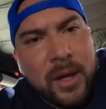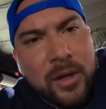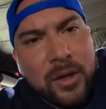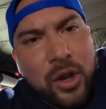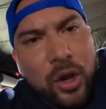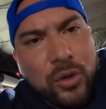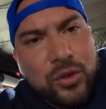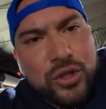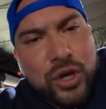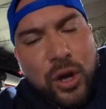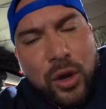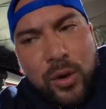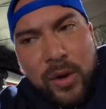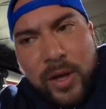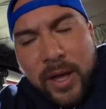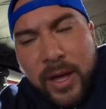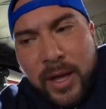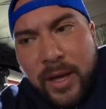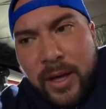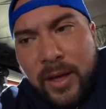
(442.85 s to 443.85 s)
No joke.
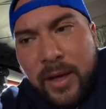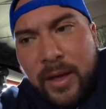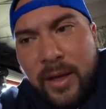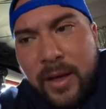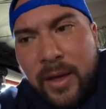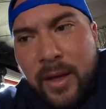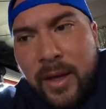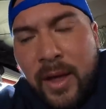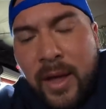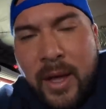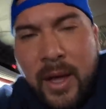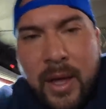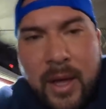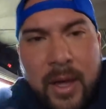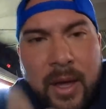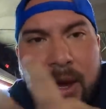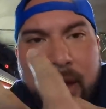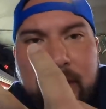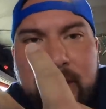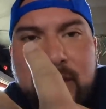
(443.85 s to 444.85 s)

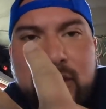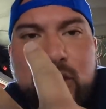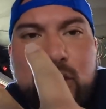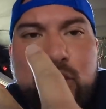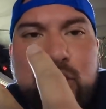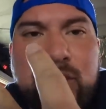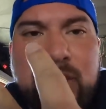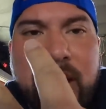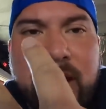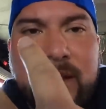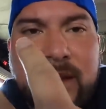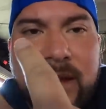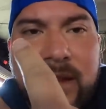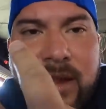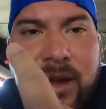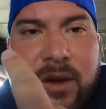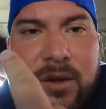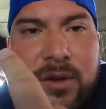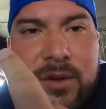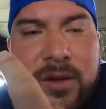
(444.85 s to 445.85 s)
It's two sets of
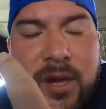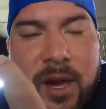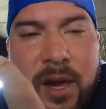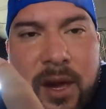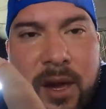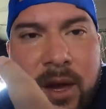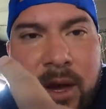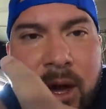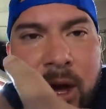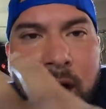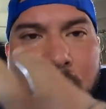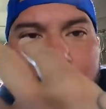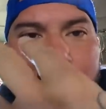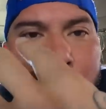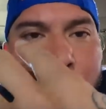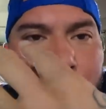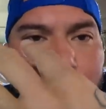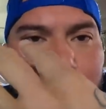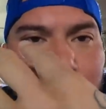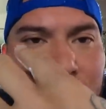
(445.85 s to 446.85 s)
those.
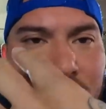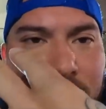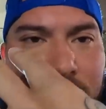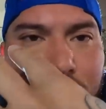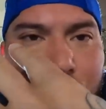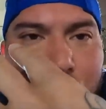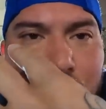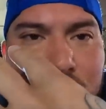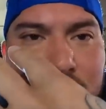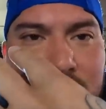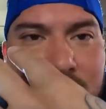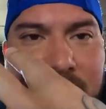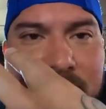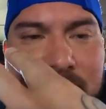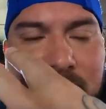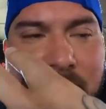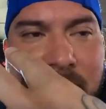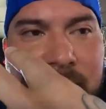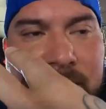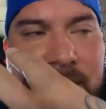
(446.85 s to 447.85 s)
We did four sets,
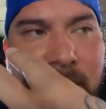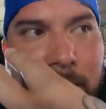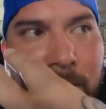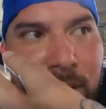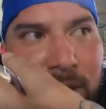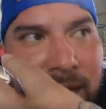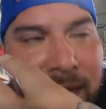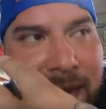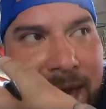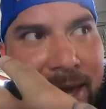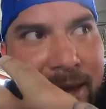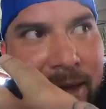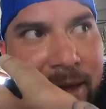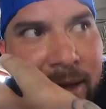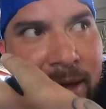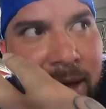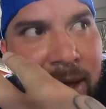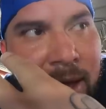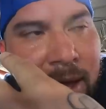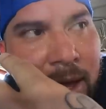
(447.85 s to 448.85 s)
double leg,
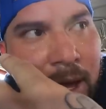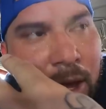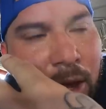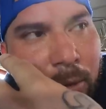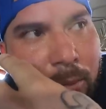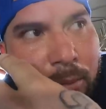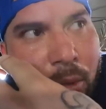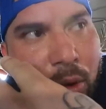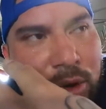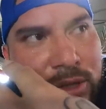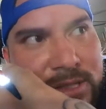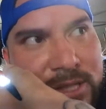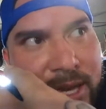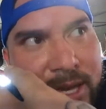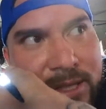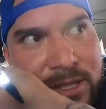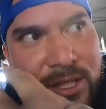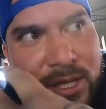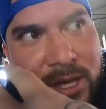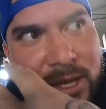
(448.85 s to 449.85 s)
more
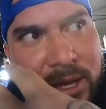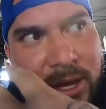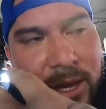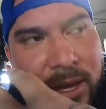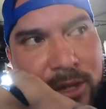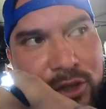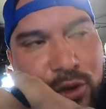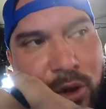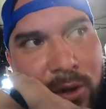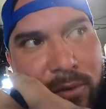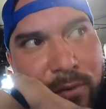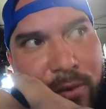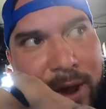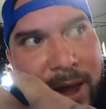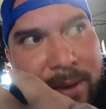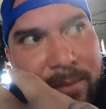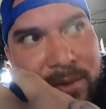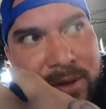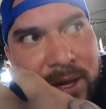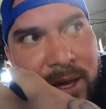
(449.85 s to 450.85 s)
tension, 12
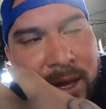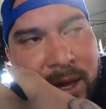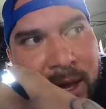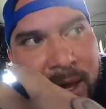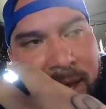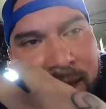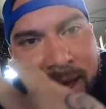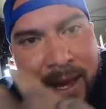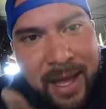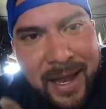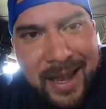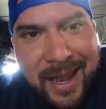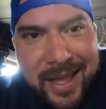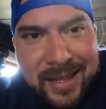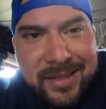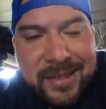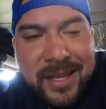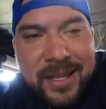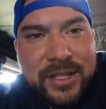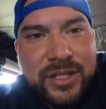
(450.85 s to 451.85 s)
reps,
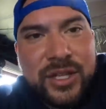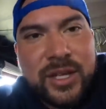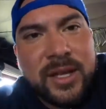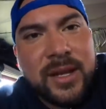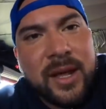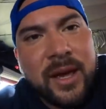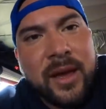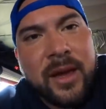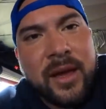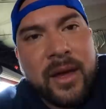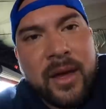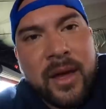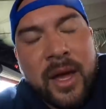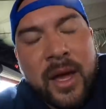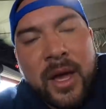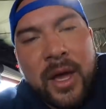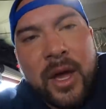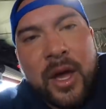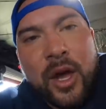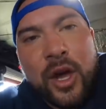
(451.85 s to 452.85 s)
less tension,
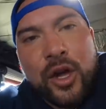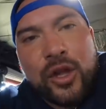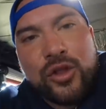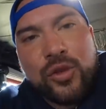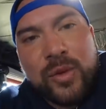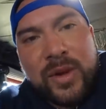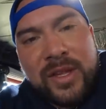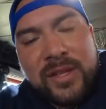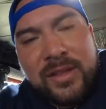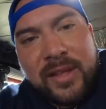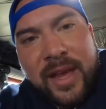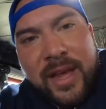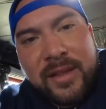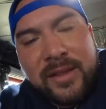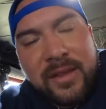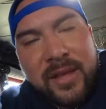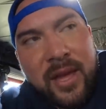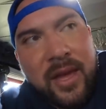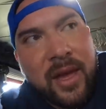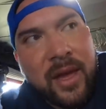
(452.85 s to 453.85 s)
three
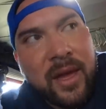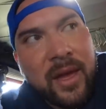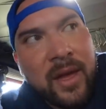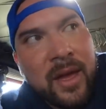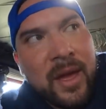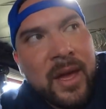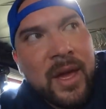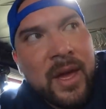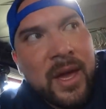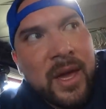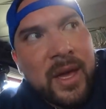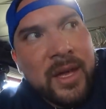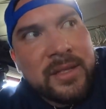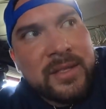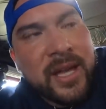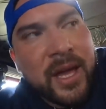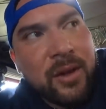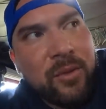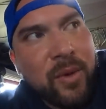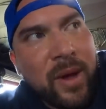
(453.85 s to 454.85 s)
sets,
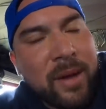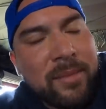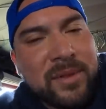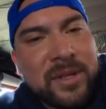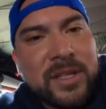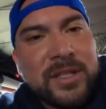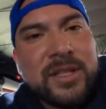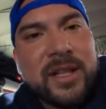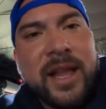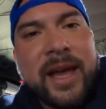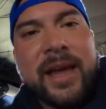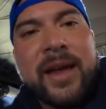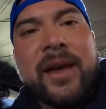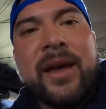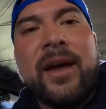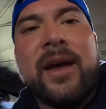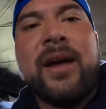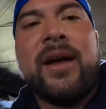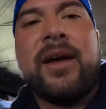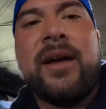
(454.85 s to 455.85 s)
10 reps each leg.
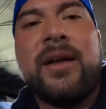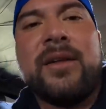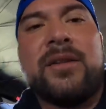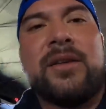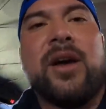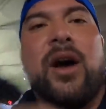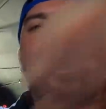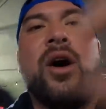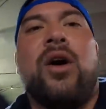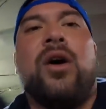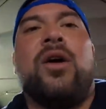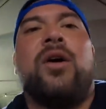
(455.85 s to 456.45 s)
Let's go.